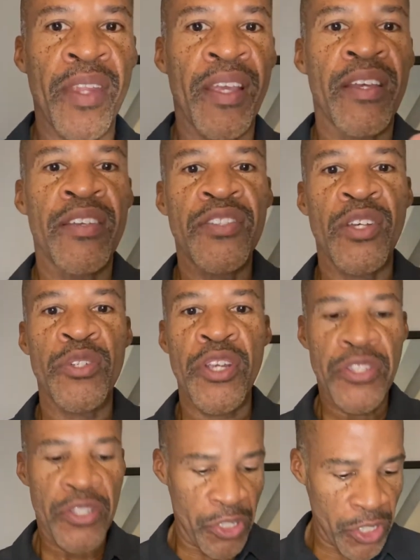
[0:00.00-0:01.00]
So
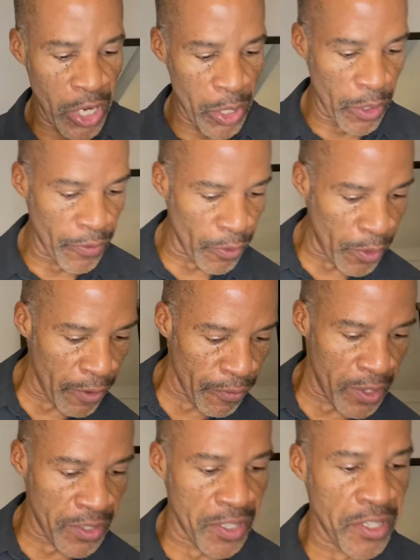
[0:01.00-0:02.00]
just to show you for
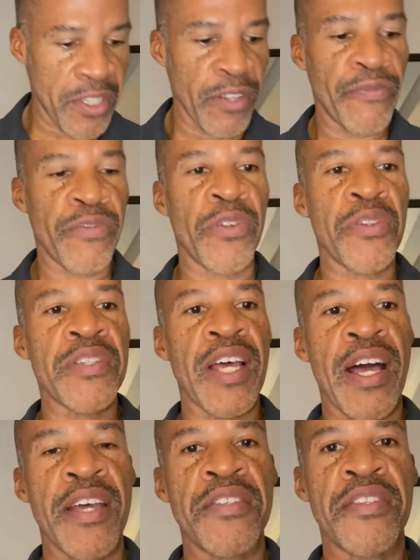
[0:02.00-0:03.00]
reference, this is the full
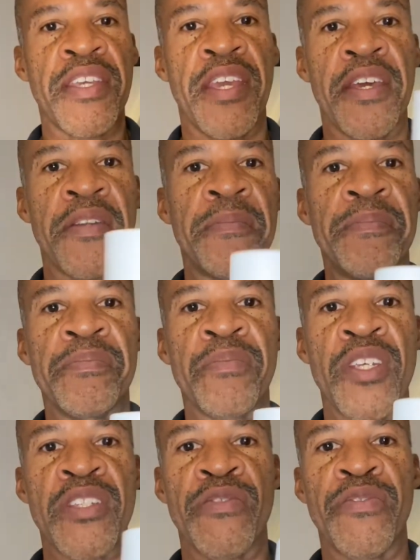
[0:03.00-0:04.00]
size kit.
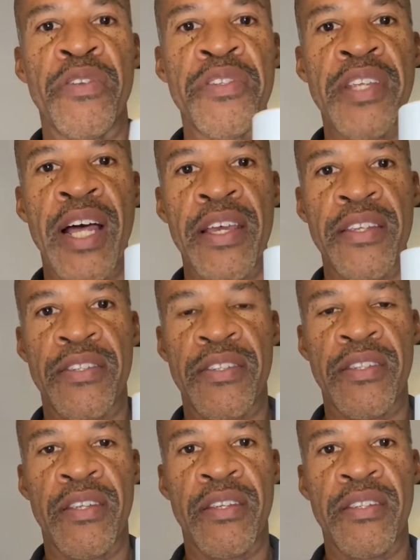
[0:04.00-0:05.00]
This is the full size
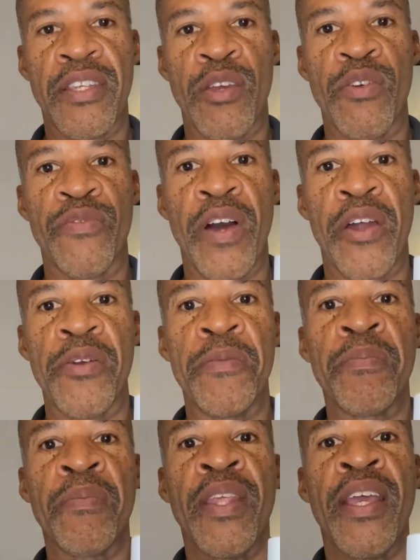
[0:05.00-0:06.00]
skin refiner.
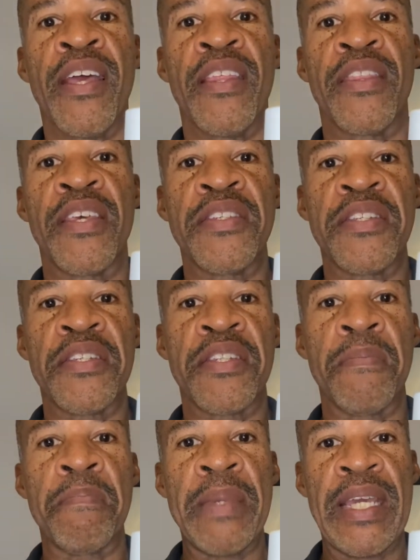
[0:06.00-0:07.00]
This is the
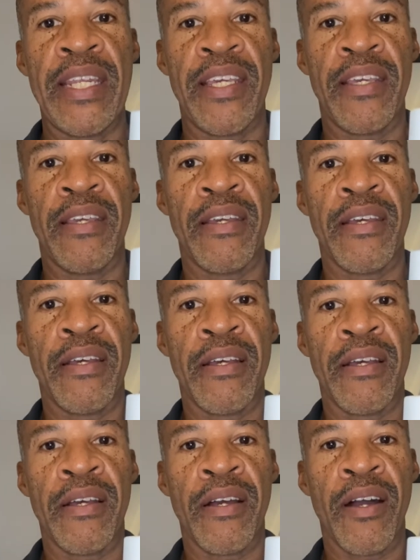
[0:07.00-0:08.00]
mini.
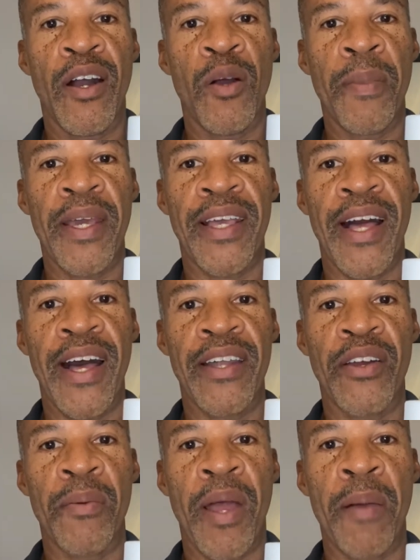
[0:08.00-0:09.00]
Oh my God,
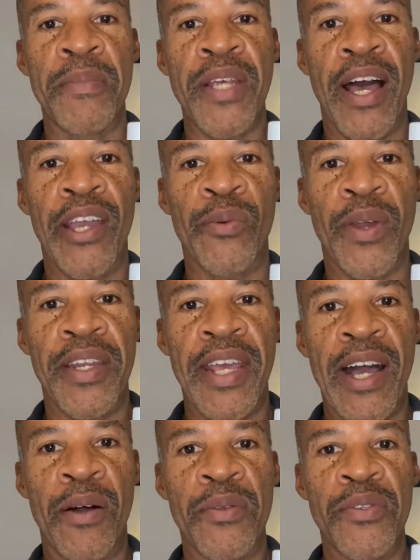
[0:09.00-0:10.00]
I'm dying right
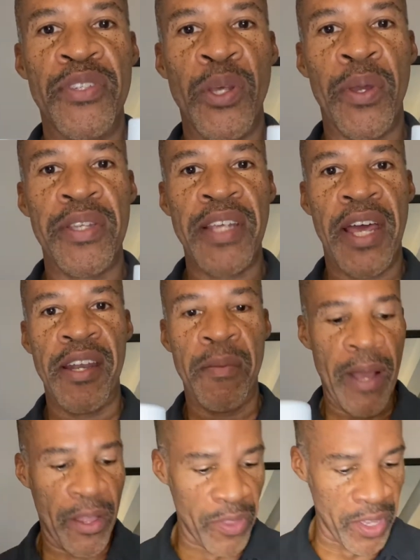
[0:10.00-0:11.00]
now. So excited
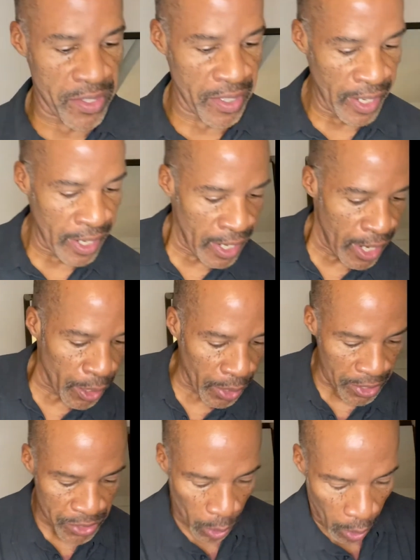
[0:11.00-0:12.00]
about this. Okay,
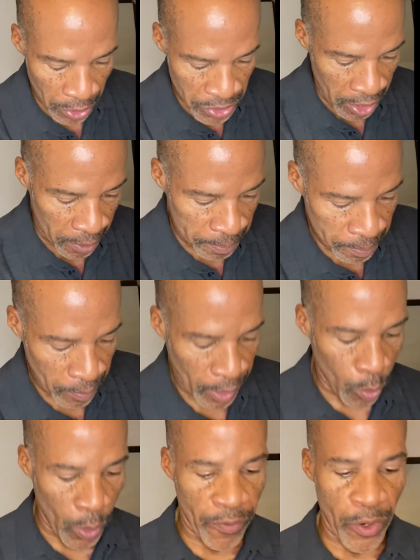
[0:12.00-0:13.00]
so also
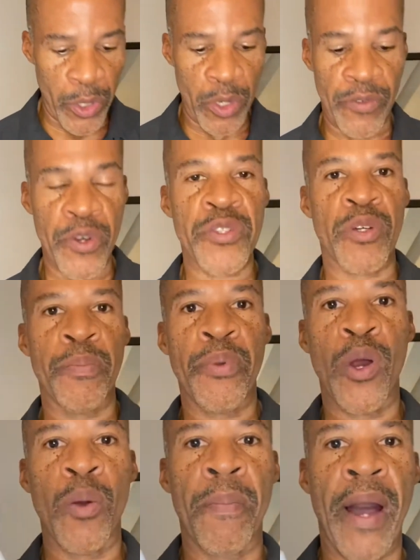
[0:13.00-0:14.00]
we have our Universal
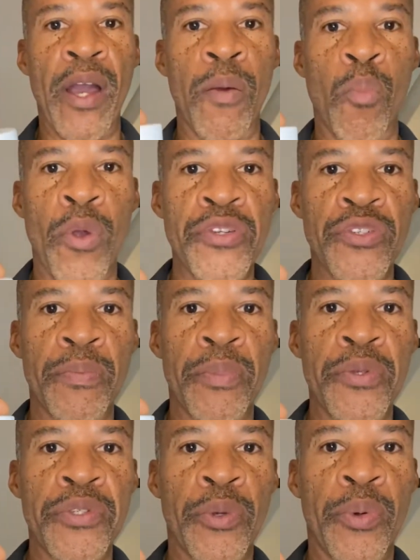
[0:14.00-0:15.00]
Pro Bio Moisture
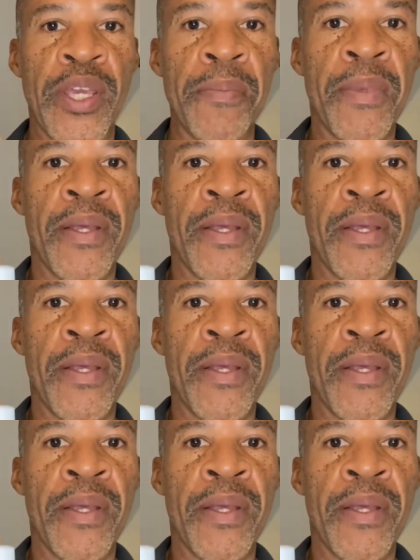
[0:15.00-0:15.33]
Boost Cream,